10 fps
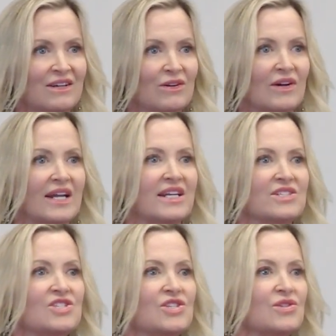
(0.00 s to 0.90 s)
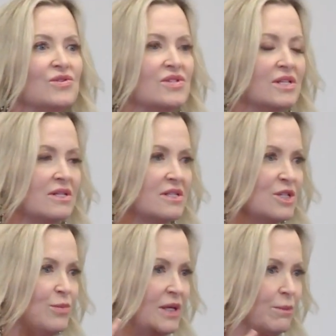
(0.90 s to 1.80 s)
or I could choose
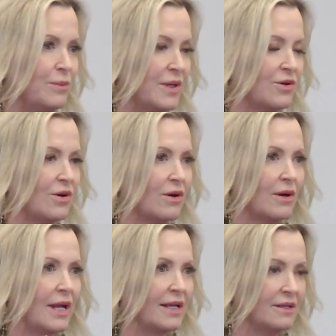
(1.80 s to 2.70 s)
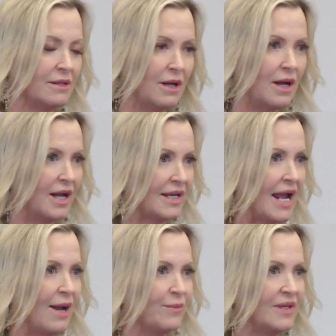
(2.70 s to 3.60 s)
to be bitter and
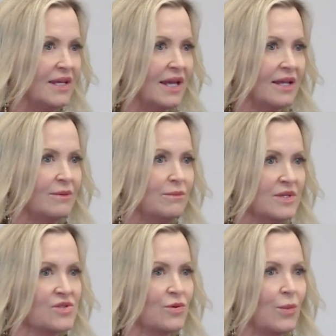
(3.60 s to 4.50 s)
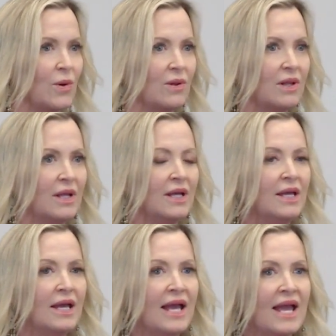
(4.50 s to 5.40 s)
unhappy and miserable.
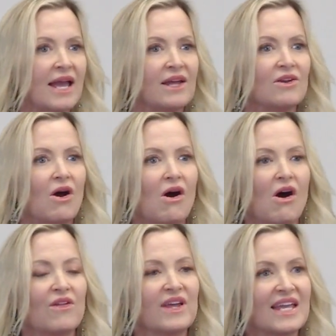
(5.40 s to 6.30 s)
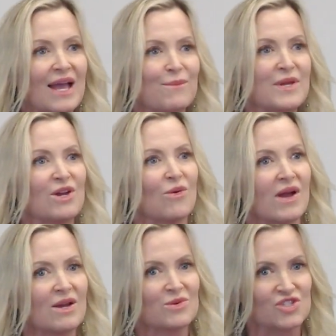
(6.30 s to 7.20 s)
And all that kept me
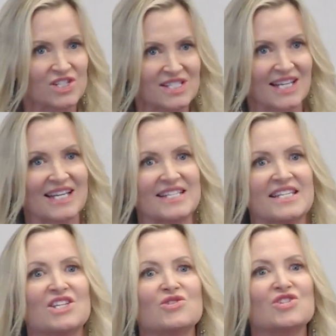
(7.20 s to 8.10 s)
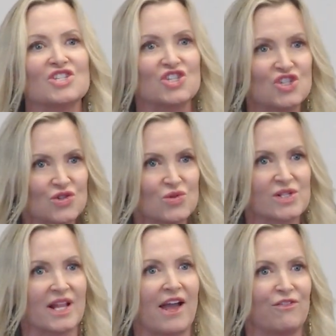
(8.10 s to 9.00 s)
going was just to continue to
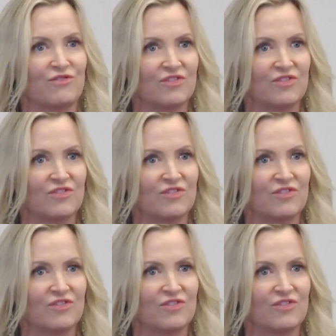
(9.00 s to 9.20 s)
choose life,